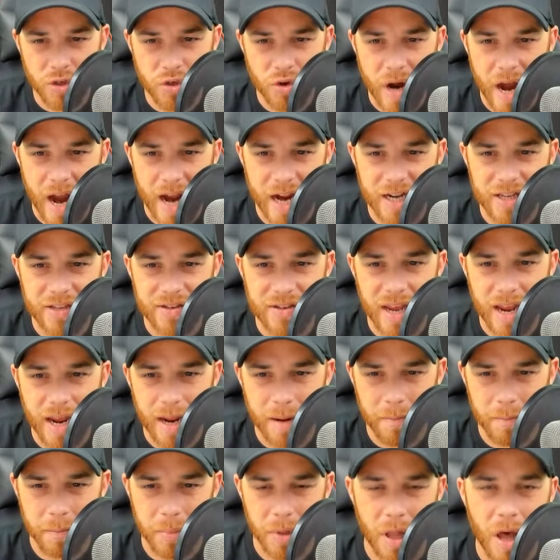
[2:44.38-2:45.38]
our dragons
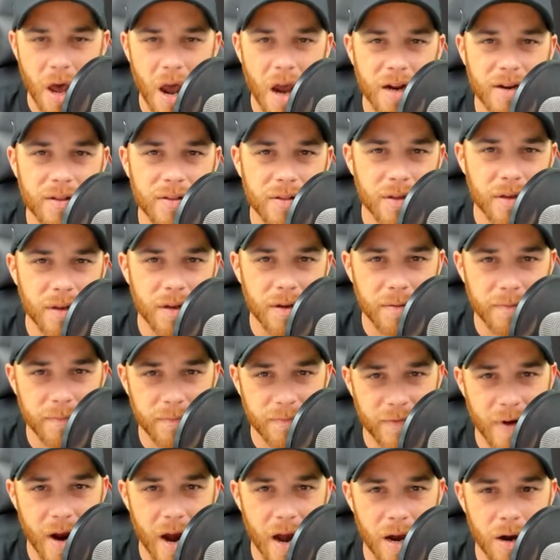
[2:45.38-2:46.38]
and blocked the
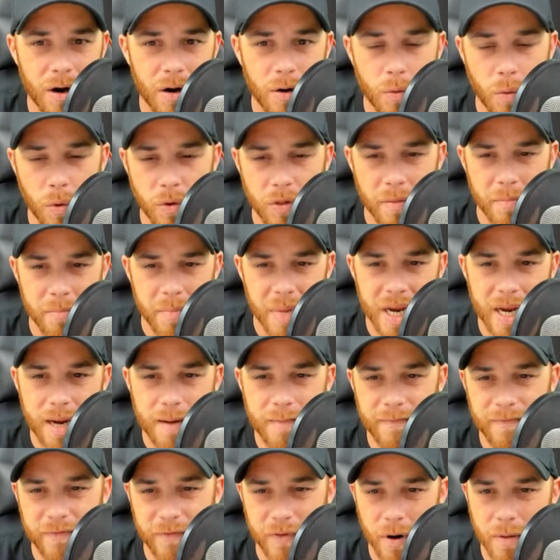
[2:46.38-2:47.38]
fire or the
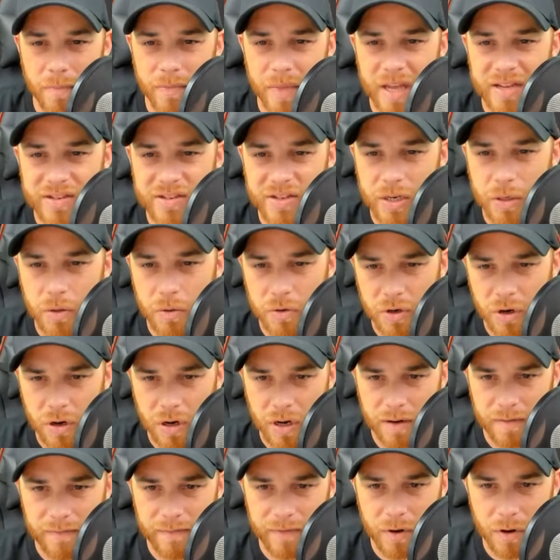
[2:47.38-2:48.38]
beam from that single
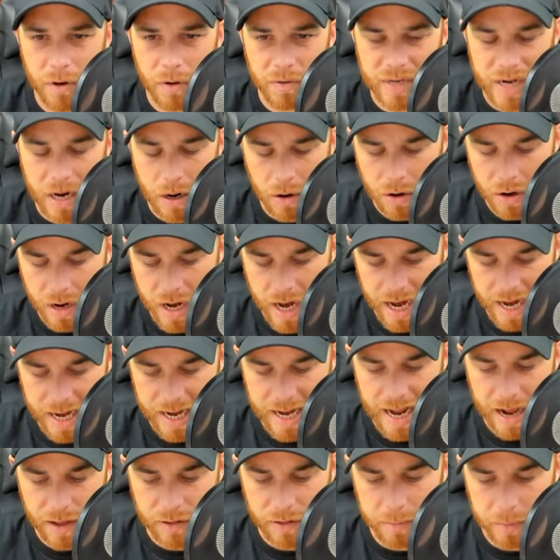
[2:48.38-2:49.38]
target Inferno Tower. And
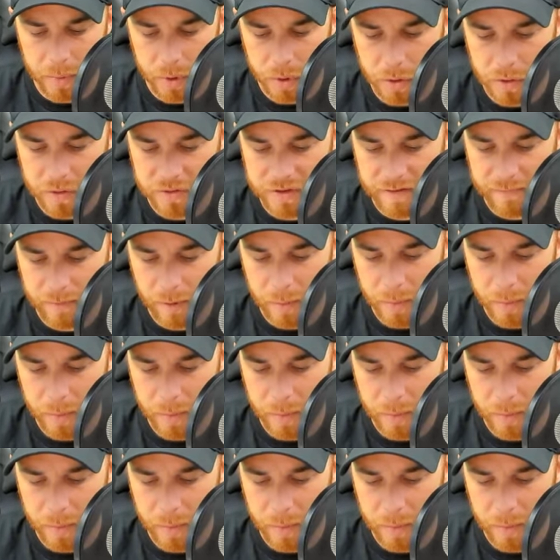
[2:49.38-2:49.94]
now the balloons